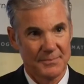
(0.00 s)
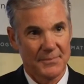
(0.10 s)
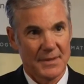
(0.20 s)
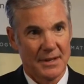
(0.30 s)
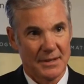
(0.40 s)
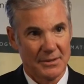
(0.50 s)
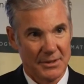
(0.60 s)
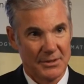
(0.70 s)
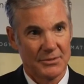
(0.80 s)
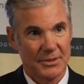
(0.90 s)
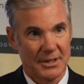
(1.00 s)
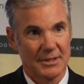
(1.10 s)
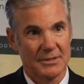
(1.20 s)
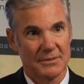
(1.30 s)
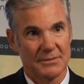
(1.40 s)
Tom Torlakson,
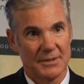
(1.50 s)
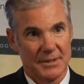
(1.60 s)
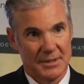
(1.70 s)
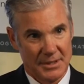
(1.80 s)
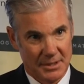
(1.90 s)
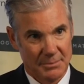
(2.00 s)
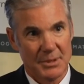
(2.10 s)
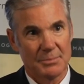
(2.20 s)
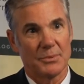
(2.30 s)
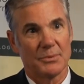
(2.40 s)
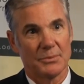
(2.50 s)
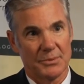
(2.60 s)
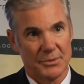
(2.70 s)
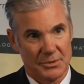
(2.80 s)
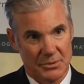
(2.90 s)
the state superintendent,
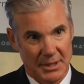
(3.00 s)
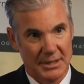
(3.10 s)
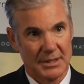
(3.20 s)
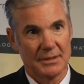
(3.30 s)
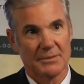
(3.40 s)
has called for an